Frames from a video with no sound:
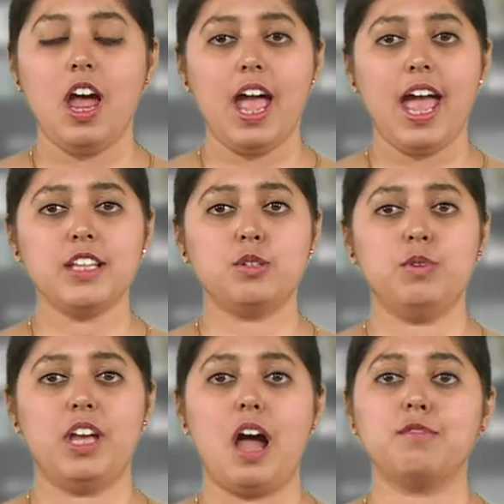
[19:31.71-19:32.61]
As
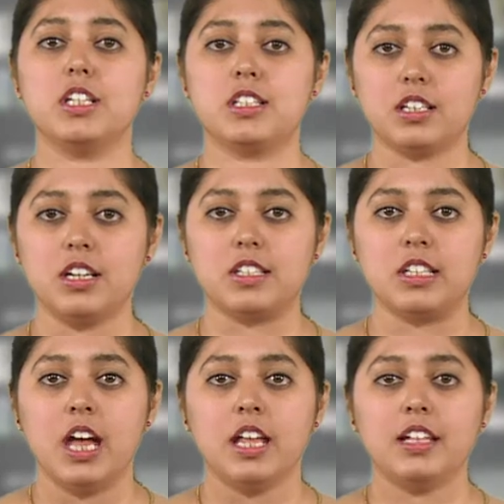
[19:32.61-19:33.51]
we have discussed
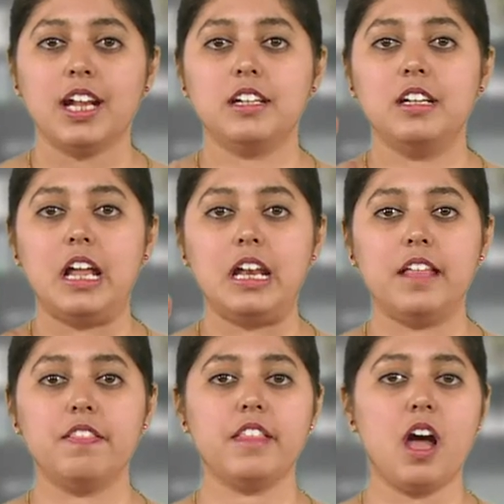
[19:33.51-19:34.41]
that
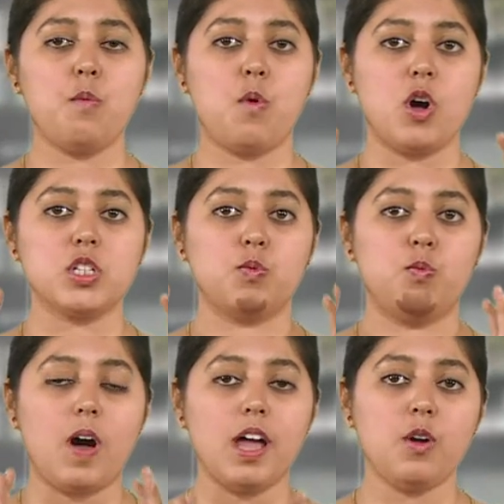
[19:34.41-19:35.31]
Nalanda was
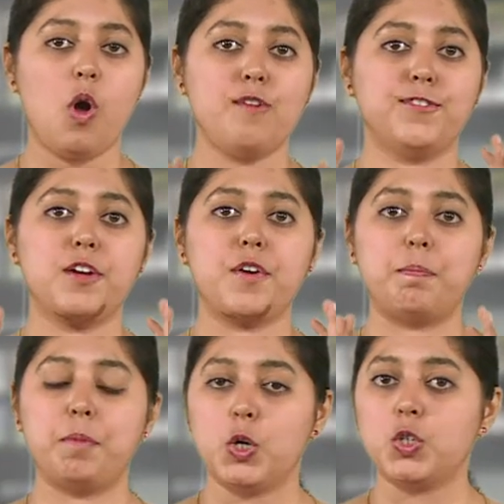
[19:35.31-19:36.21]
one of the
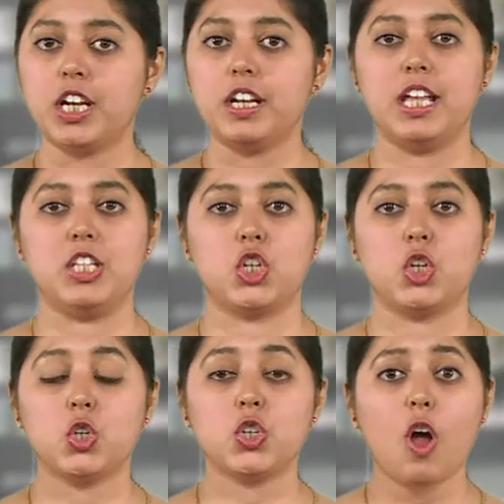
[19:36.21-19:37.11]
reputed
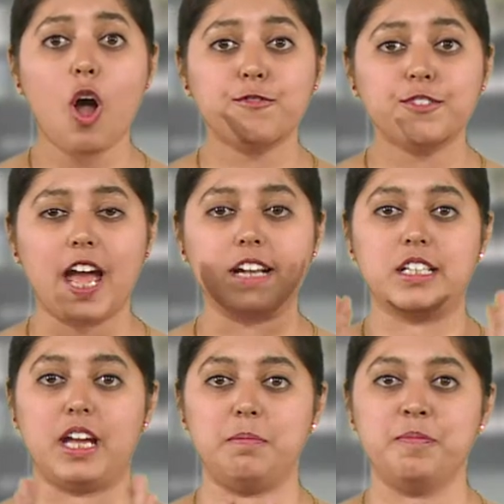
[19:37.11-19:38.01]
institution of that time.